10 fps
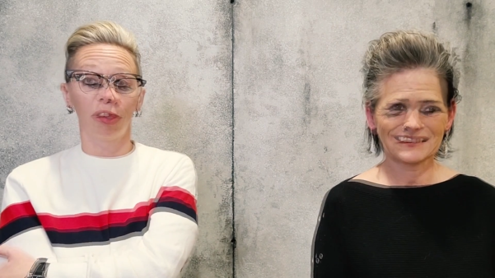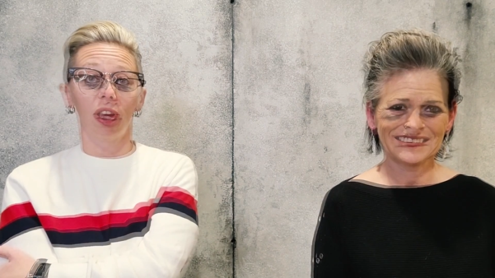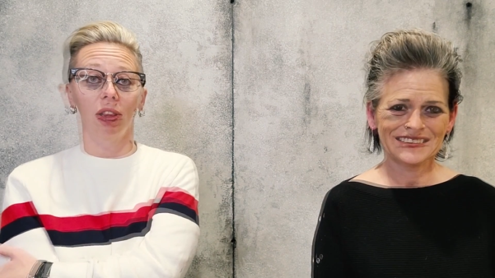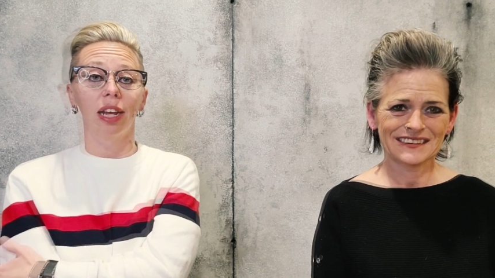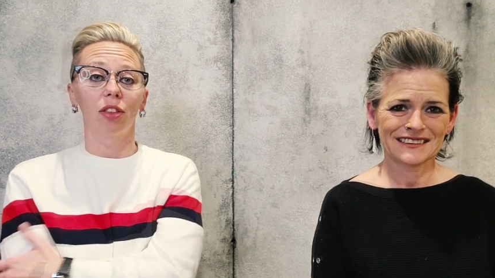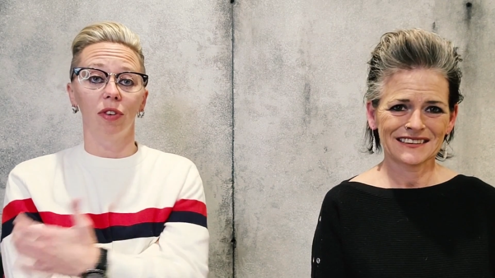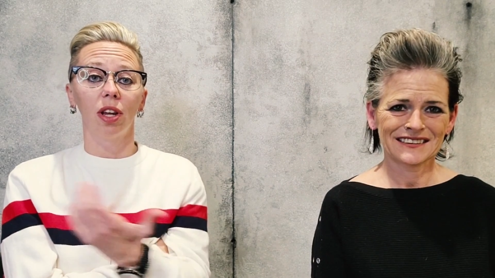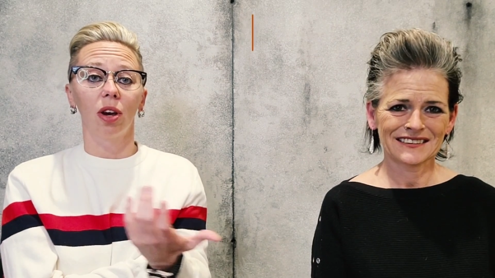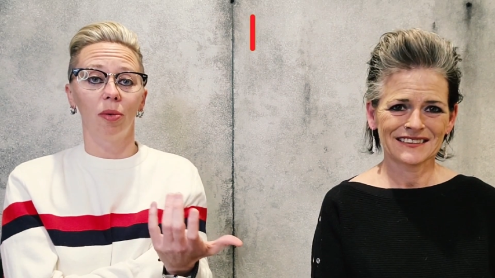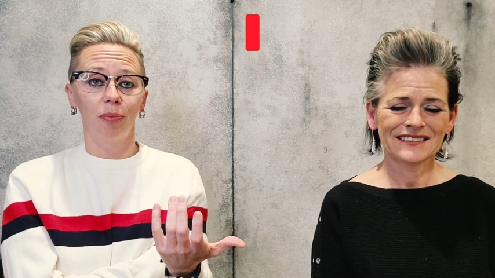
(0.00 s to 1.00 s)
Speaker 1: Please, again, like the
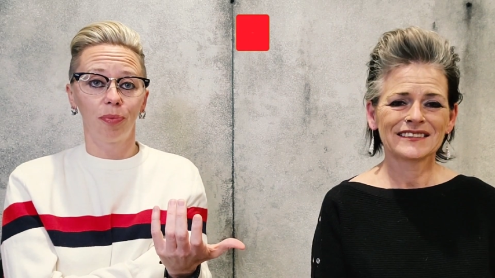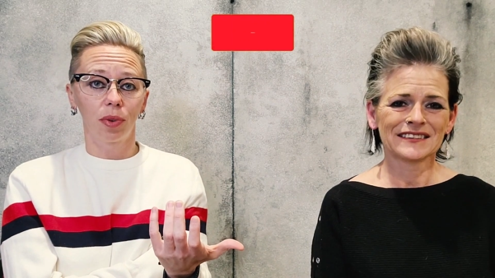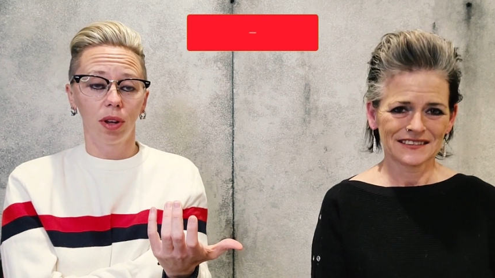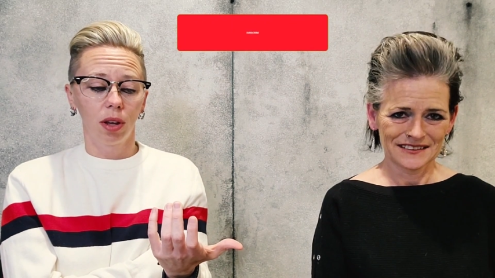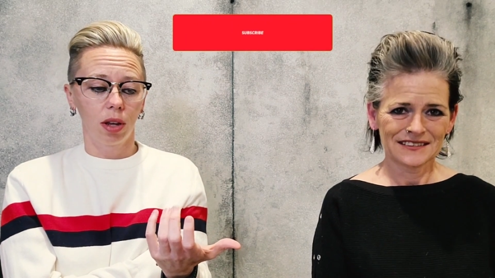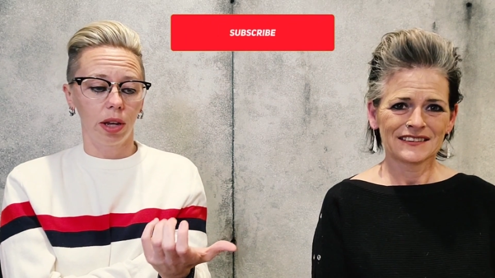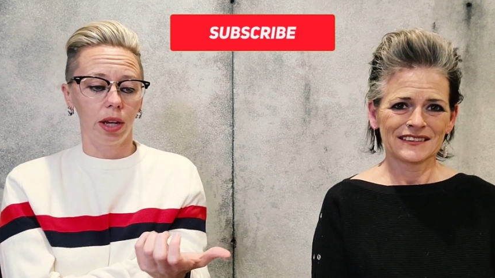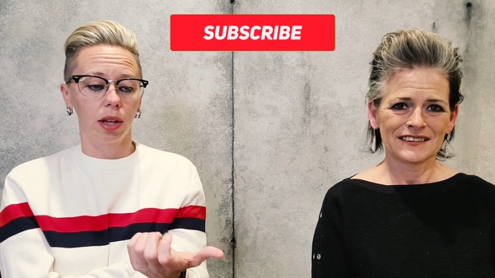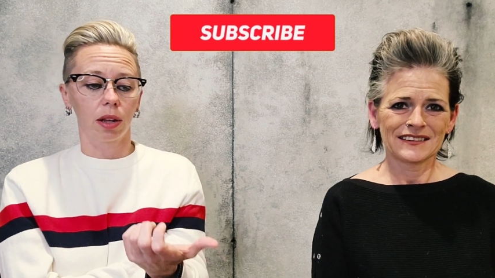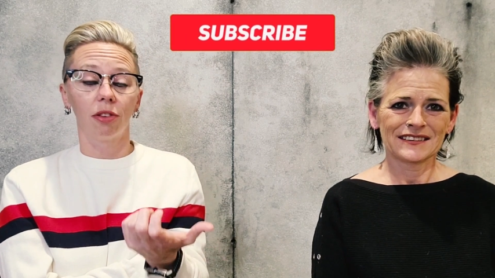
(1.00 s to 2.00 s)
video,
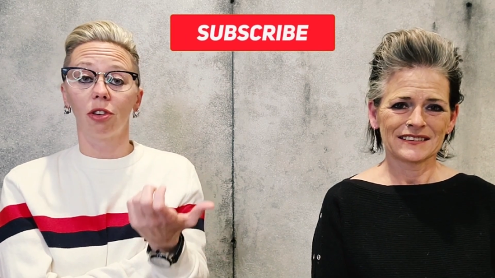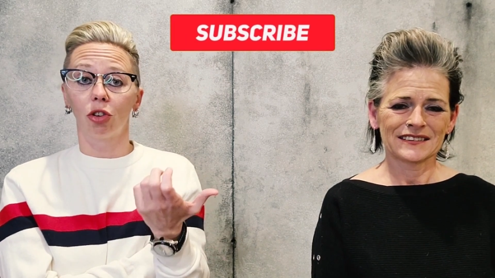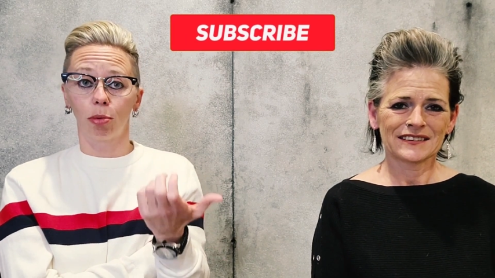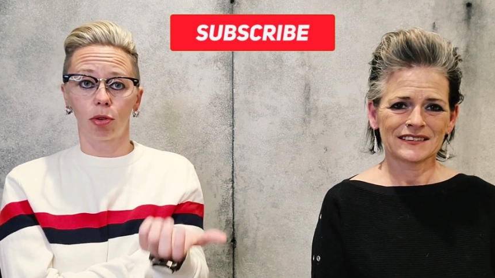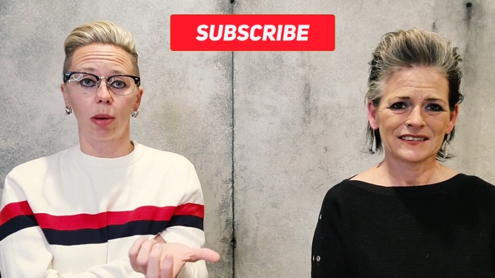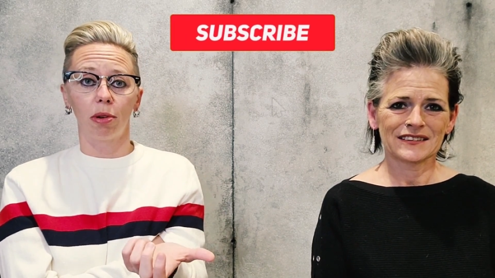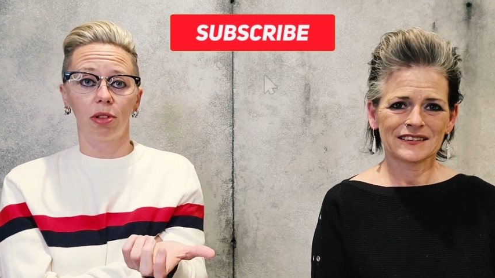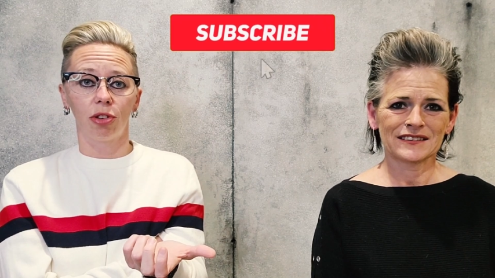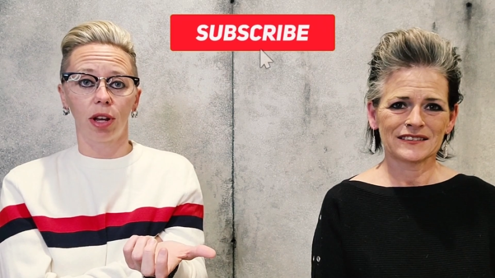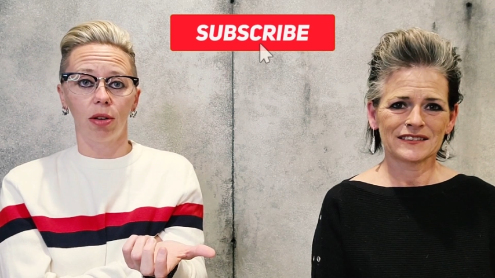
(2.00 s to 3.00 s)
and consider subscribing
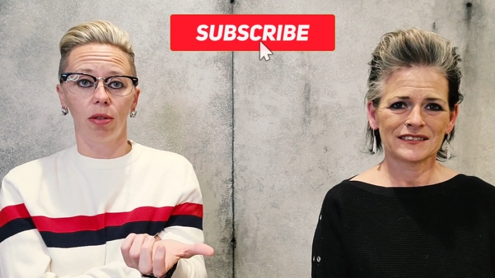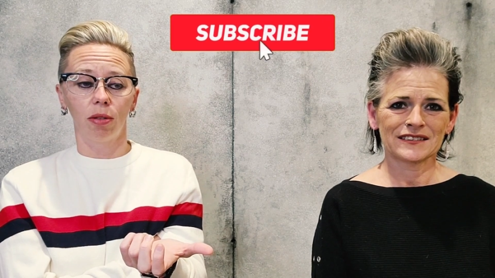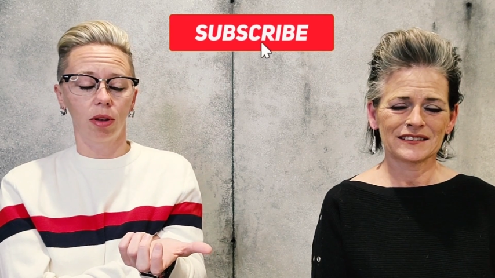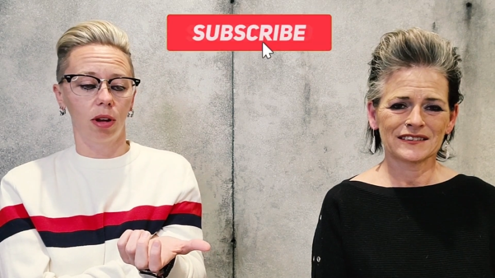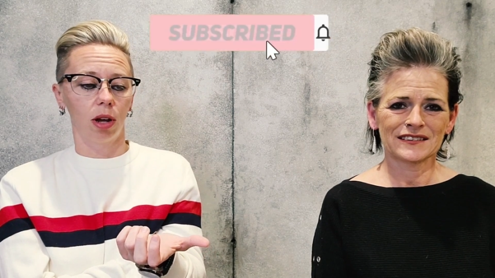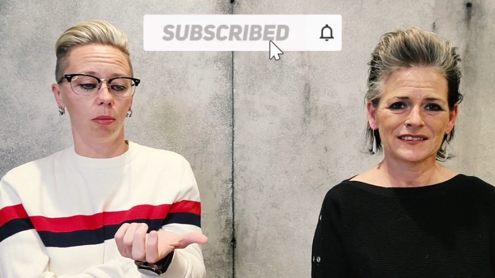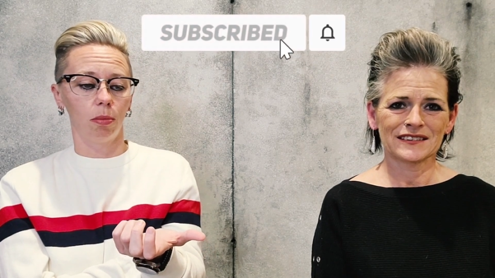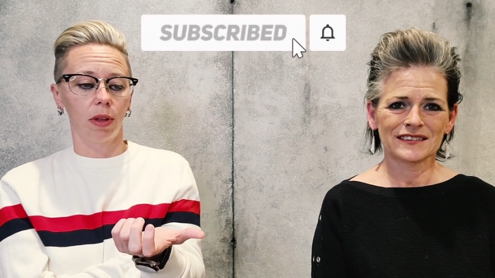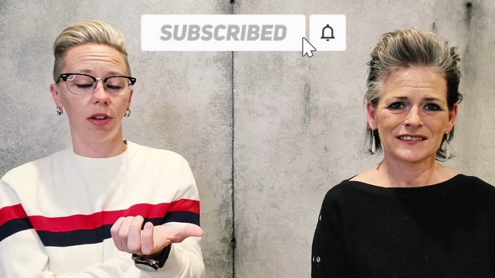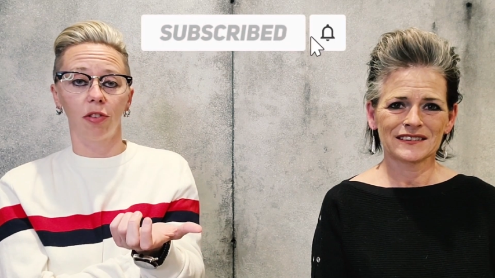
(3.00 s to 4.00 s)
to the channel.
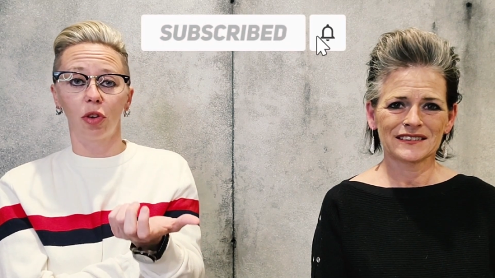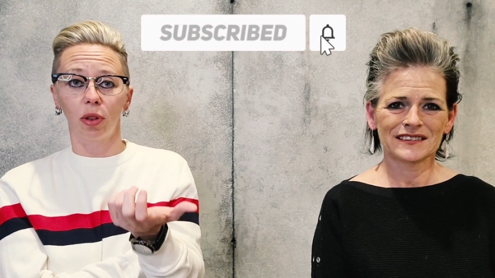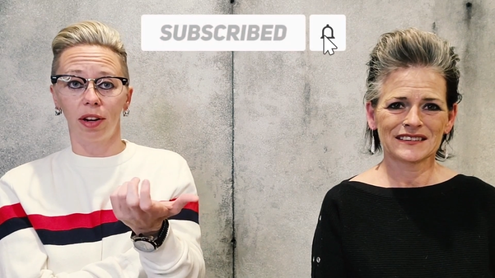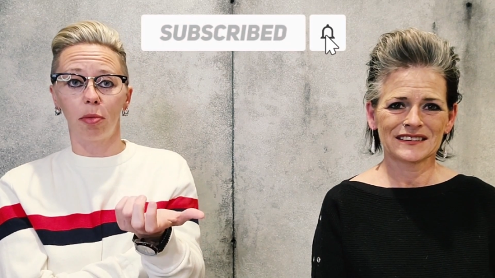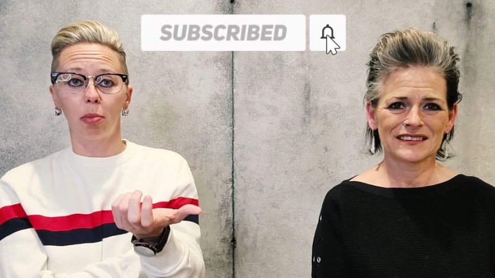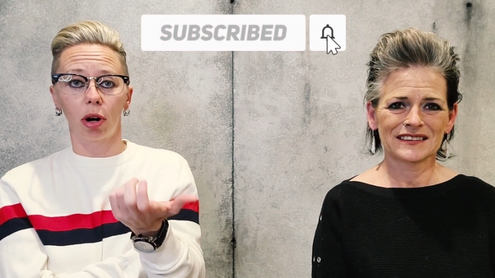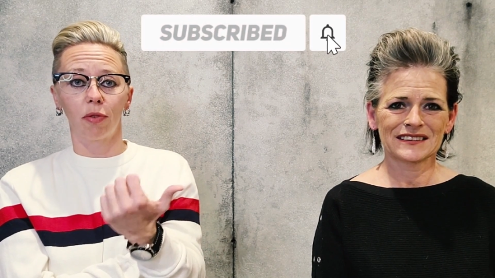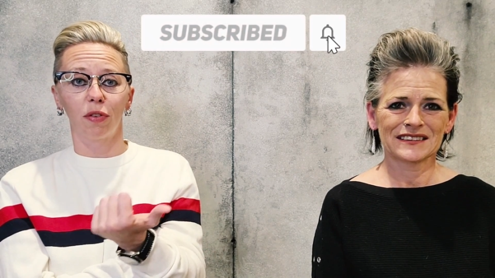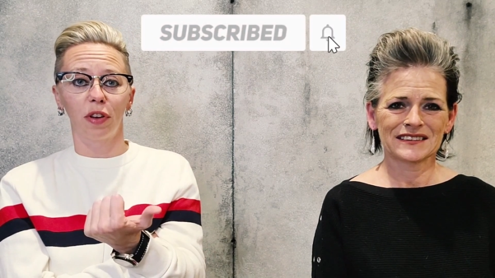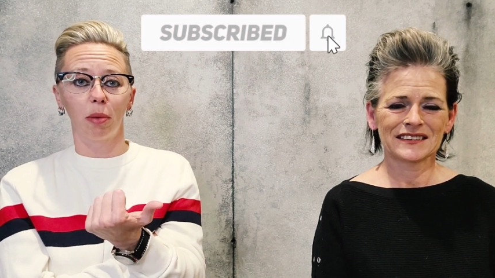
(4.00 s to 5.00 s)
Um, that is, if you'd like to be part
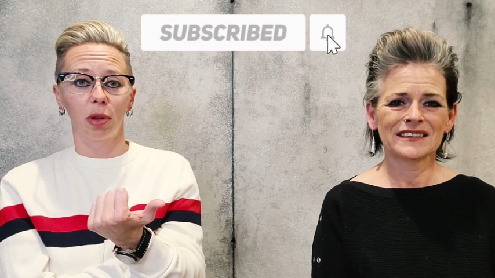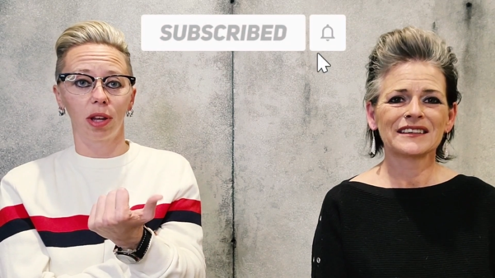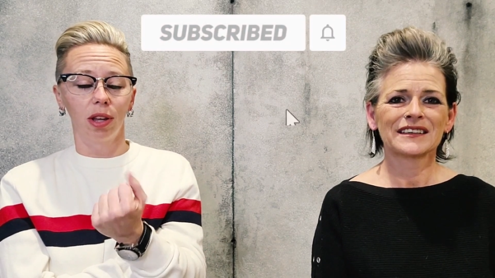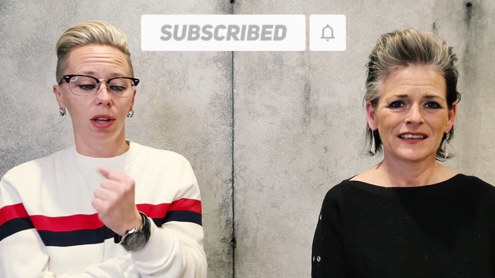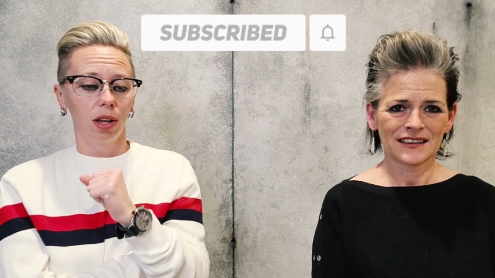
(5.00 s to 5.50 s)
of our family.